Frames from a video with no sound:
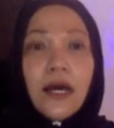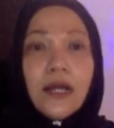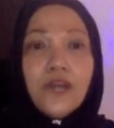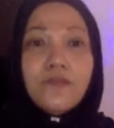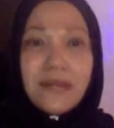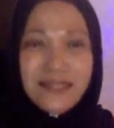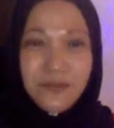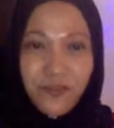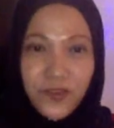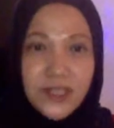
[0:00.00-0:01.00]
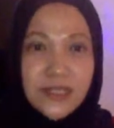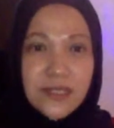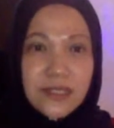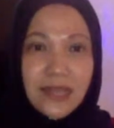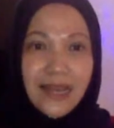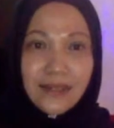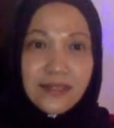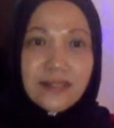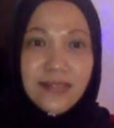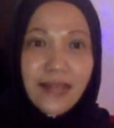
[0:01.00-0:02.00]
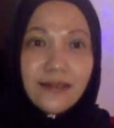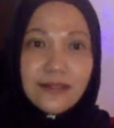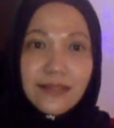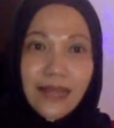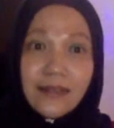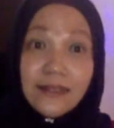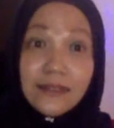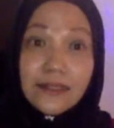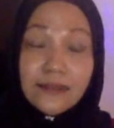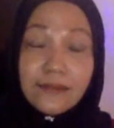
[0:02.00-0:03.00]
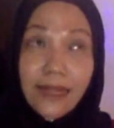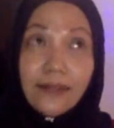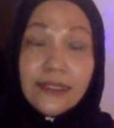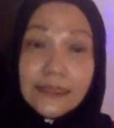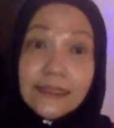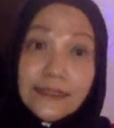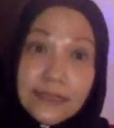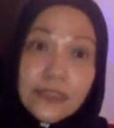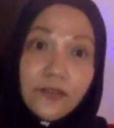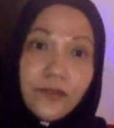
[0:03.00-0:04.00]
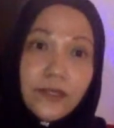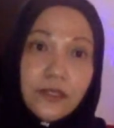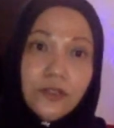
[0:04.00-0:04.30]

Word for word: uh, you must first understand the technical technicality of it.